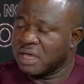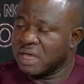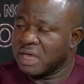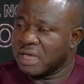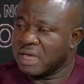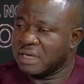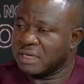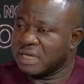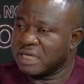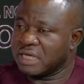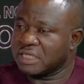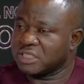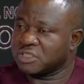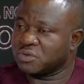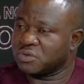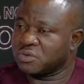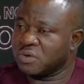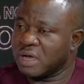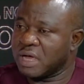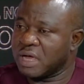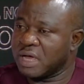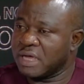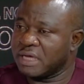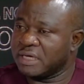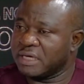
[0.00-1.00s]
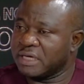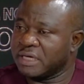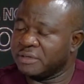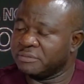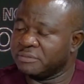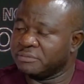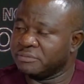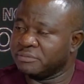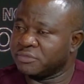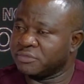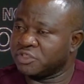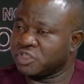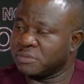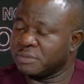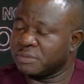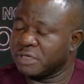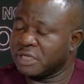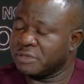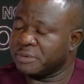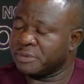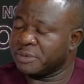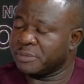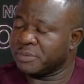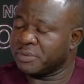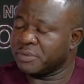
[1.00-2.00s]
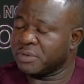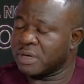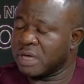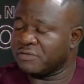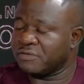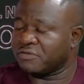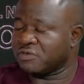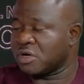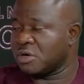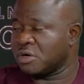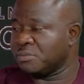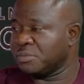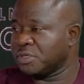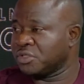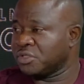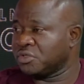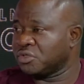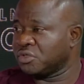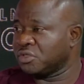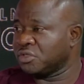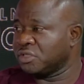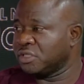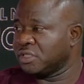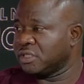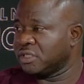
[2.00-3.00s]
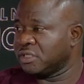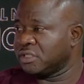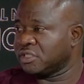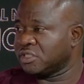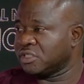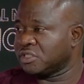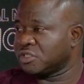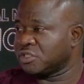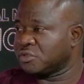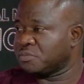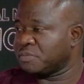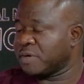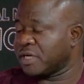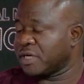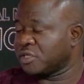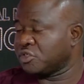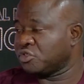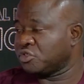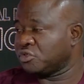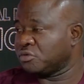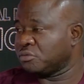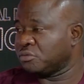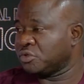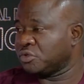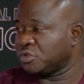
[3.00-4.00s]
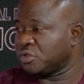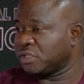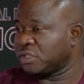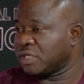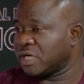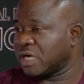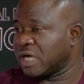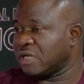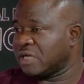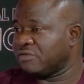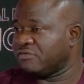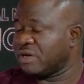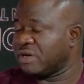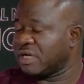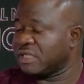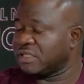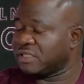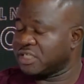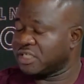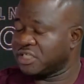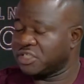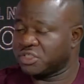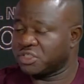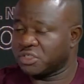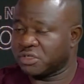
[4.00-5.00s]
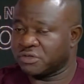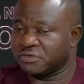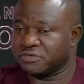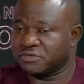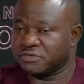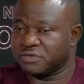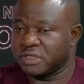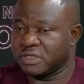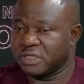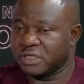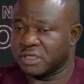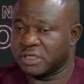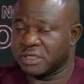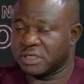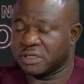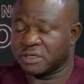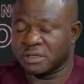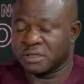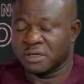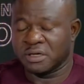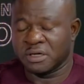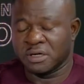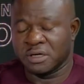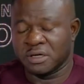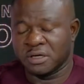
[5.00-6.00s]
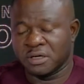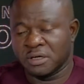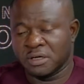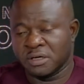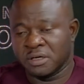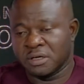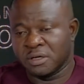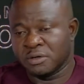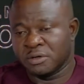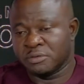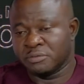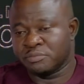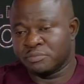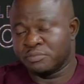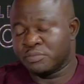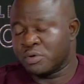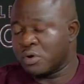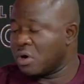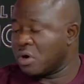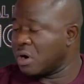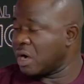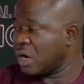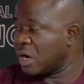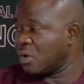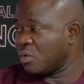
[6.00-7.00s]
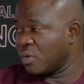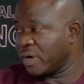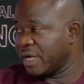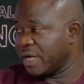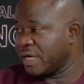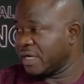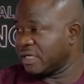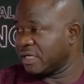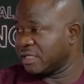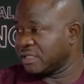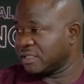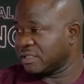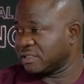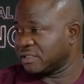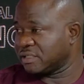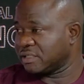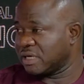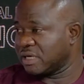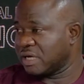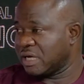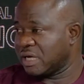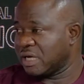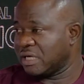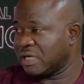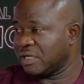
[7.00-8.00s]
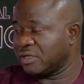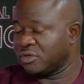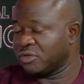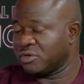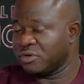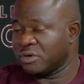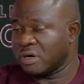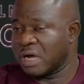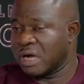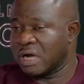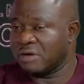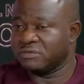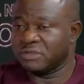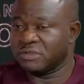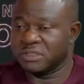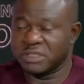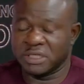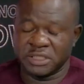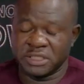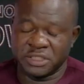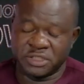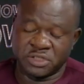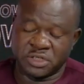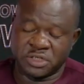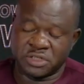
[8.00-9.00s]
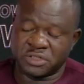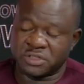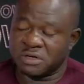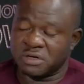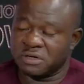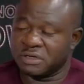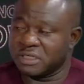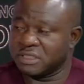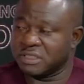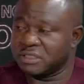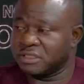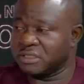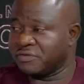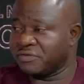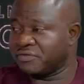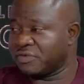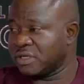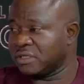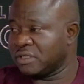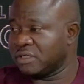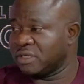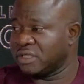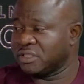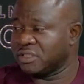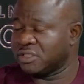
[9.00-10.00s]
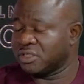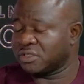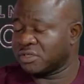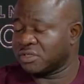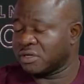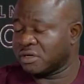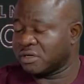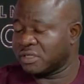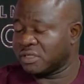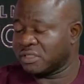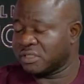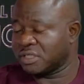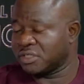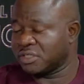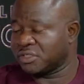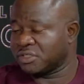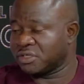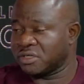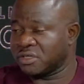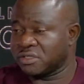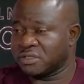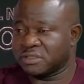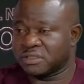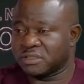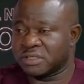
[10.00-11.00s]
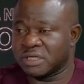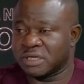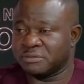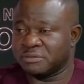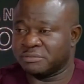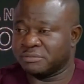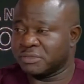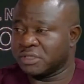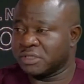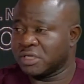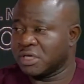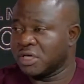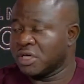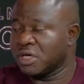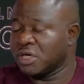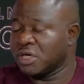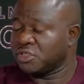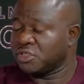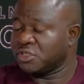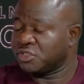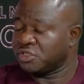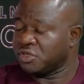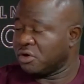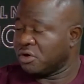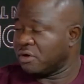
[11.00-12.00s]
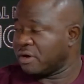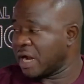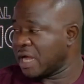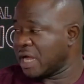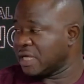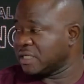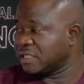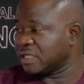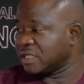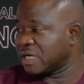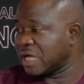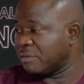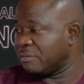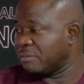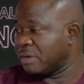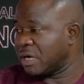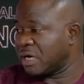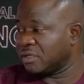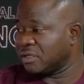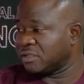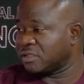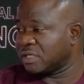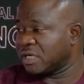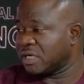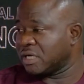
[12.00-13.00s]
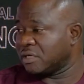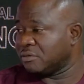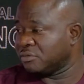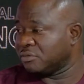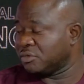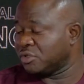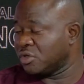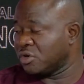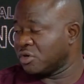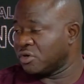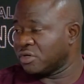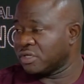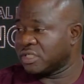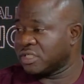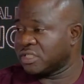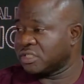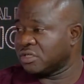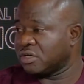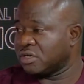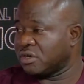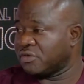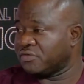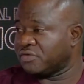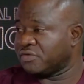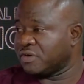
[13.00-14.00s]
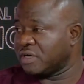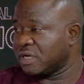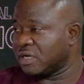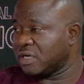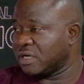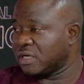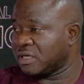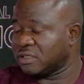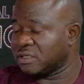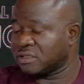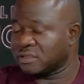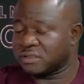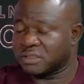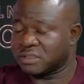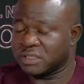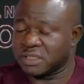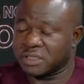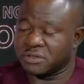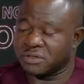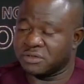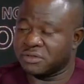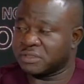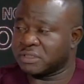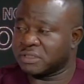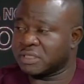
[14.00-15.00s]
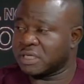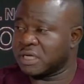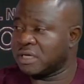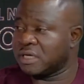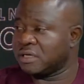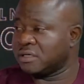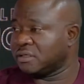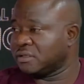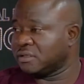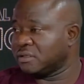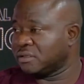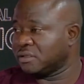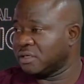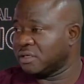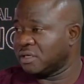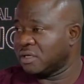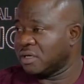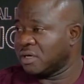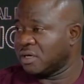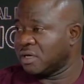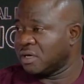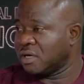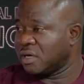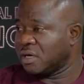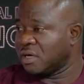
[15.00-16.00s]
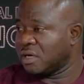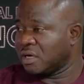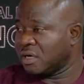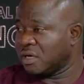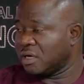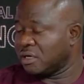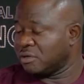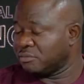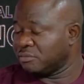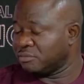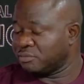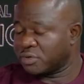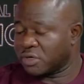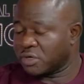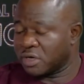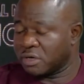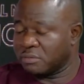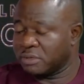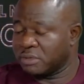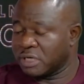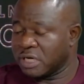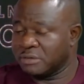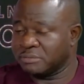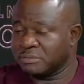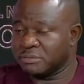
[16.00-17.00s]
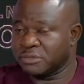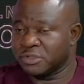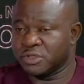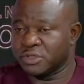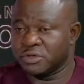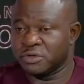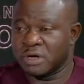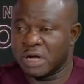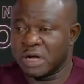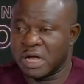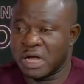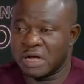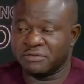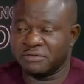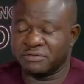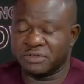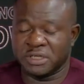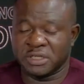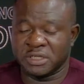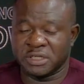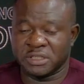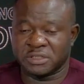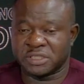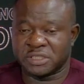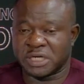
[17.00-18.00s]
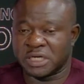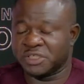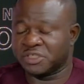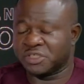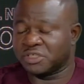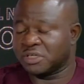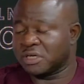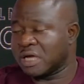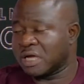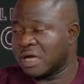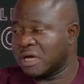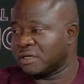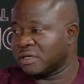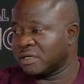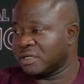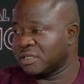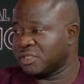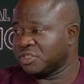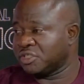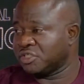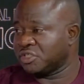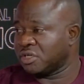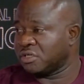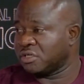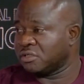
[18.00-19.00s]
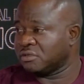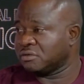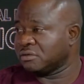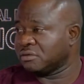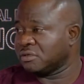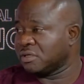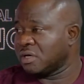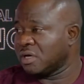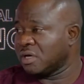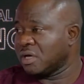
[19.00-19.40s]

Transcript: And that's why um, so many people have come into the spectrum to take advantage of the poor awareness. And you have the religious, different religious organizations um, theorizing about um, the origin of uh, sickle cell um, problem. You have the traditional religion.